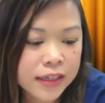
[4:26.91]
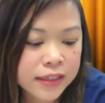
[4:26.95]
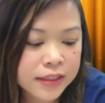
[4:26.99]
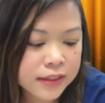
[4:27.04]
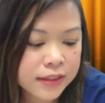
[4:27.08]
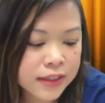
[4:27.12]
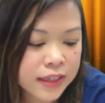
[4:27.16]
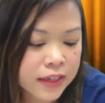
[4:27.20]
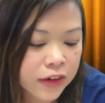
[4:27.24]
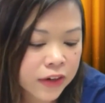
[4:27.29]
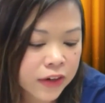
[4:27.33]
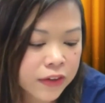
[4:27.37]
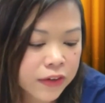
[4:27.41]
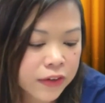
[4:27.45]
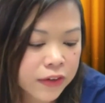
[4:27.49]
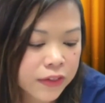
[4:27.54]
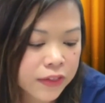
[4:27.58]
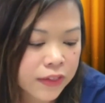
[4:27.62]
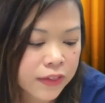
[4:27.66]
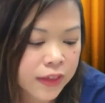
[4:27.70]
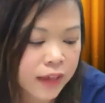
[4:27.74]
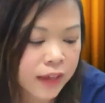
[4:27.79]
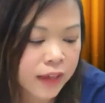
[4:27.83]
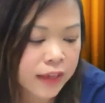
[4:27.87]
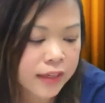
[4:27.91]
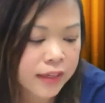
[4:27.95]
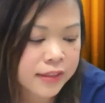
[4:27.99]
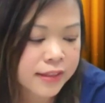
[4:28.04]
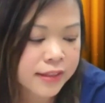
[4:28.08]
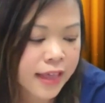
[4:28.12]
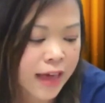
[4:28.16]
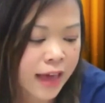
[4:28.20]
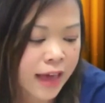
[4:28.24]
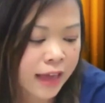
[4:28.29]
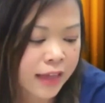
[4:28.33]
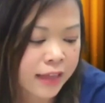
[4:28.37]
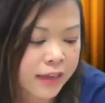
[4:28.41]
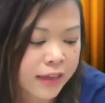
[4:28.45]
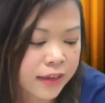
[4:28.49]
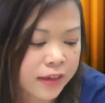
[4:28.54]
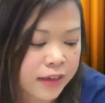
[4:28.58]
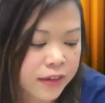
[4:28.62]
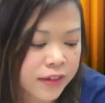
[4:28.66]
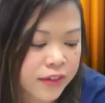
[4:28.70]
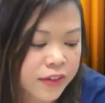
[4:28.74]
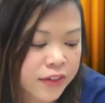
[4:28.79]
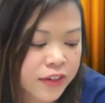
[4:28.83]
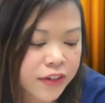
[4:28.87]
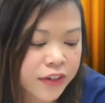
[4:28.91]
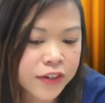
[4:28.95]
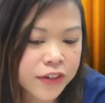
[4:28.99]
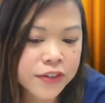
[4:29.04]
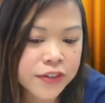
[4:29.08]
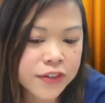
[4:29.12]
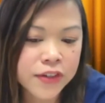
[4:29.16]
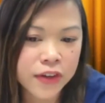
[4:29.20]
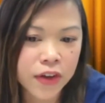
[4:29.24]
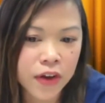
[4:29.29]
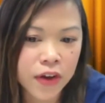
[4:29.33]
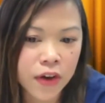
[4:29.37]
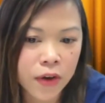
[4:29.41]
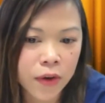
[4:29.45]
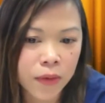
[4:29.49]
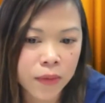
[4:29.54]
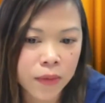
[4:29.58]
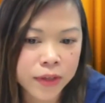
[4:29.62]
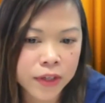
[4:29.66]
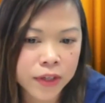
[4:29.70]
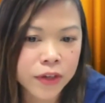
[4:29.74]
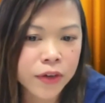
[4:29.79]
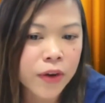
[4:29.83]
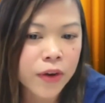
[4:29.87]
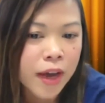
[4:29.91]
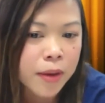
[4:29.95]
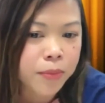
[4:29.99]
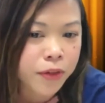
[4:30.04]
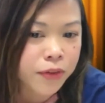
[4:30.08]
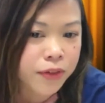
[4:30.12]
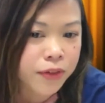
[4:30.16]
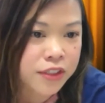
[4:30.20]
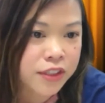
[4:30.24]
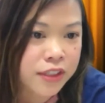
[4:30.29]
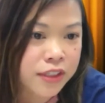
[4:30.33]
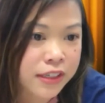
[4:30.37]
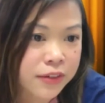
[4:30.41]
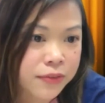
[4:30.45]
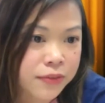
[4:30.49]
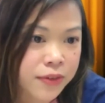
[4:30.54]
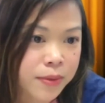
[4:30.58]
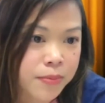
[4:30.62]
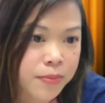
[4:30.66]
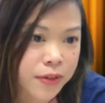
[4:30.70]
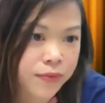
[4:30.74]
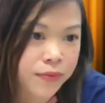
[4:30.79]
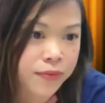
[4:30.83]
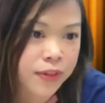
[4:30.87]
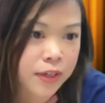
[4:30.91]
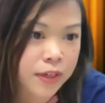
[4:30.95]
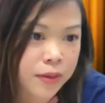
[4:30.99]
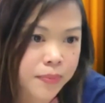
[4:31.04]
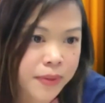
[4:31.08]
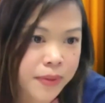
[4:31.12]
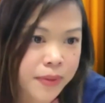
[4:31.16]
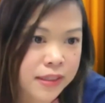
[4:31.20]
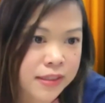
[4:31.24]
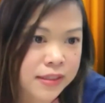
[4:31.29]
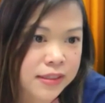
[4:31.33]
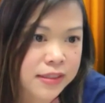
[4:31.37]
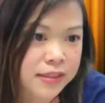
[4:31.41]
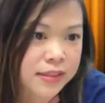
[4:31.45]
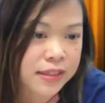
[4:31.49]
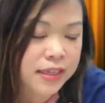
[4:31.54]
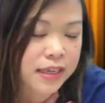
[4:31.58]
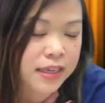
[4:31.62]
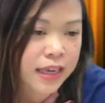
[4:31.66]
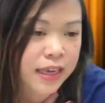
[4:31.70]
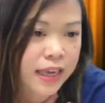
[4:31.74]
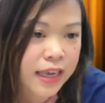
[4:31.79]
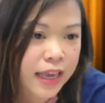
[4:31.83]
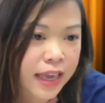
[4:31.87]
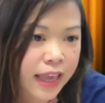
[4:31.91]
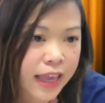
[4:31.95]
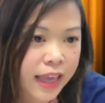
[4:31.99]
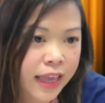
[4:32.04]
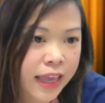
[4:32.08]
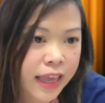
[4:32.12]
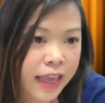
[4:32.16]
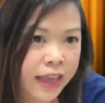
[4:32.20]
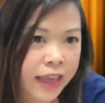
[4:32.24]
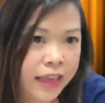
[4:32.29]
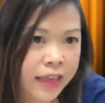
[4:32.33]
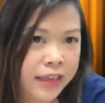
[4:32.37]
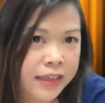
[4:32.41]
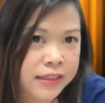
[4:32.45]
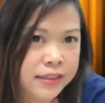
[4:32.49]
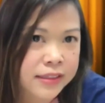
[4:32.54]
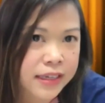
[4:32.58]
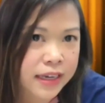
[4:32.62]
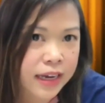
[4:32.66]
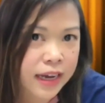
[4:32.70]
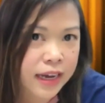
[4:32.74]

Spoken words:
The other thing is that years ago, I'm originally from the Philippines, and